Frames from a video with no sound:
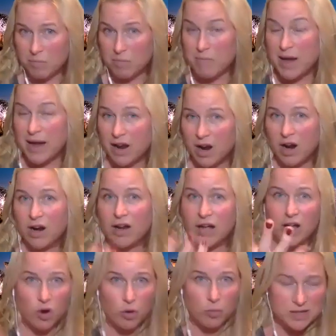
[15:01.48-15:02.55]
my heart, I
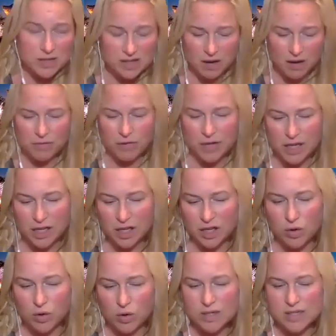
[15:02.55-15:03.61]
hope it's comforting in
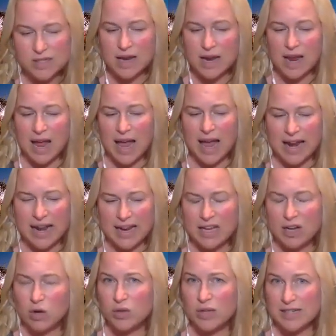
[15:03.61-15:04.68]
yours. And I
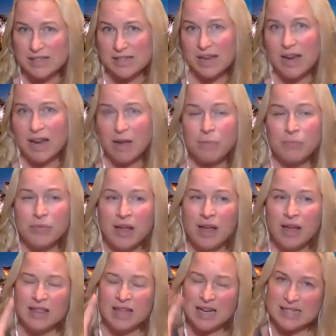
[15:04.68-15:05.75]
can only say
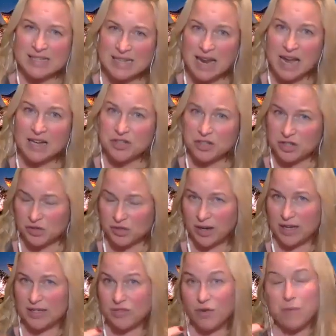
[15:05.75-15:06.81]
that it's not just
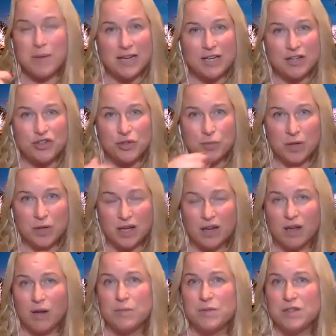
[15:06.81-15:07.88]
transformation when it
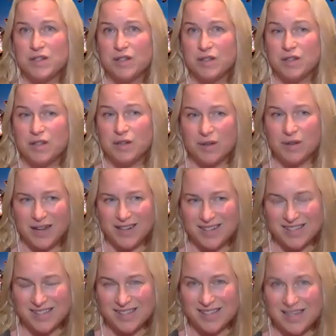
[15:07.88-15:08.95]
comes to the United
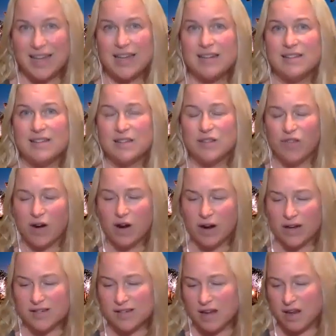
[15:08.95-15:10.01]
States, as far as